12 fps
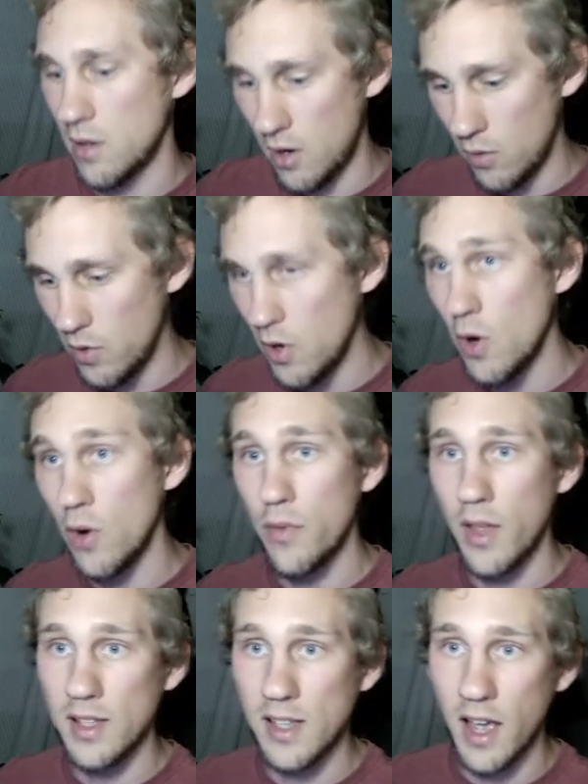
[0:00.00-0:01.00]
I don't know if
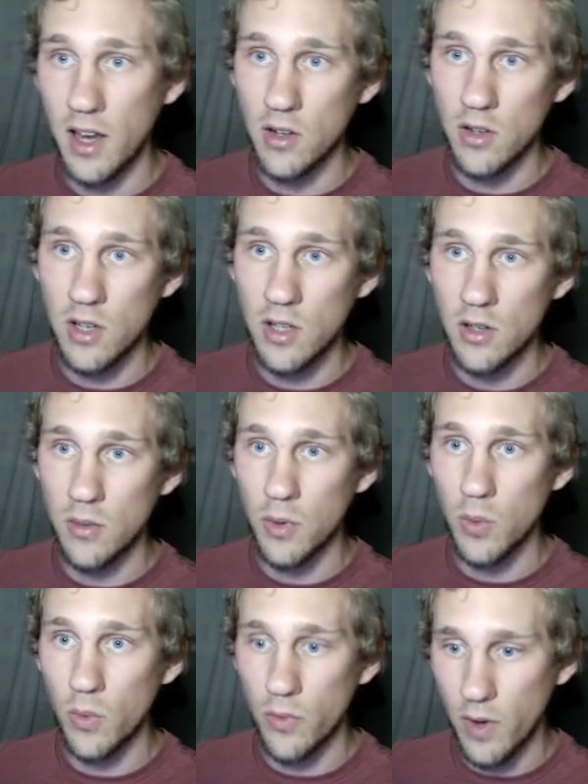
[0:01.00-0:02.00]
that's accurate either, but
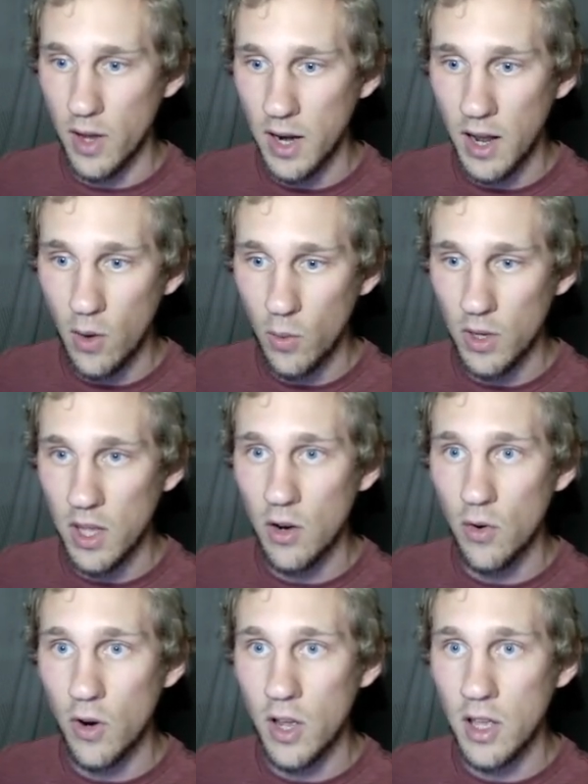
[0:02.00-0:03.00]
we'll find out. We'll get it
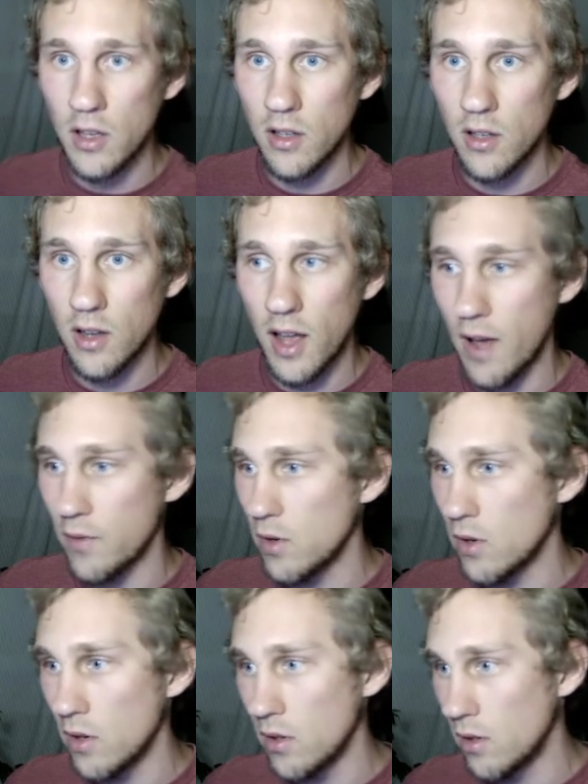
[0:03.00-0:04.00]
right
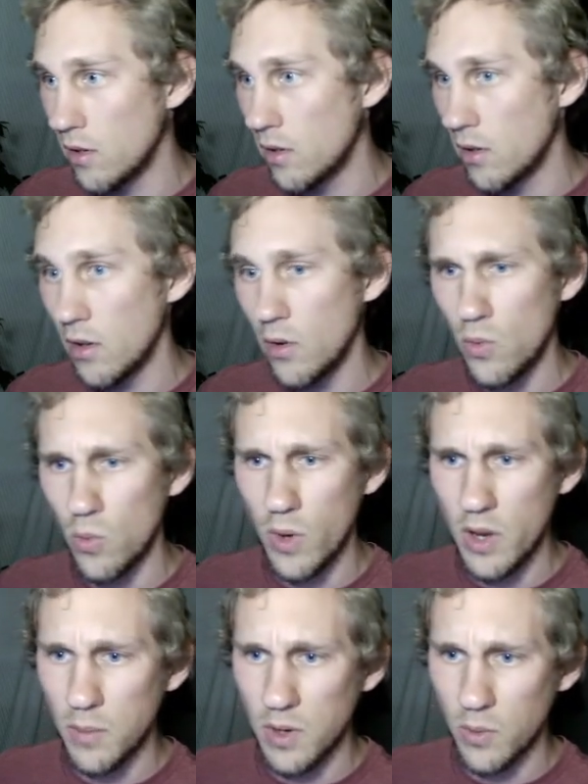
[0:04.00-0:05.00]
after. Ooh,
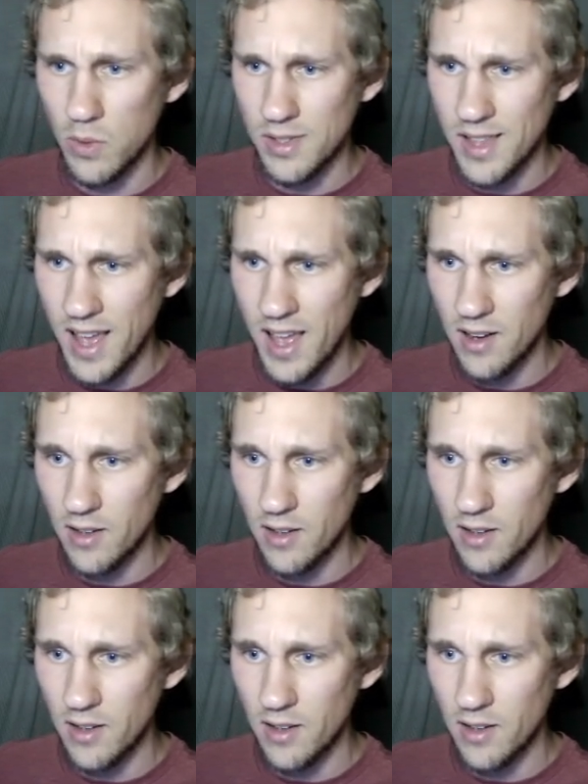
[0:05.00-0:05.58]
wait a minute. Was that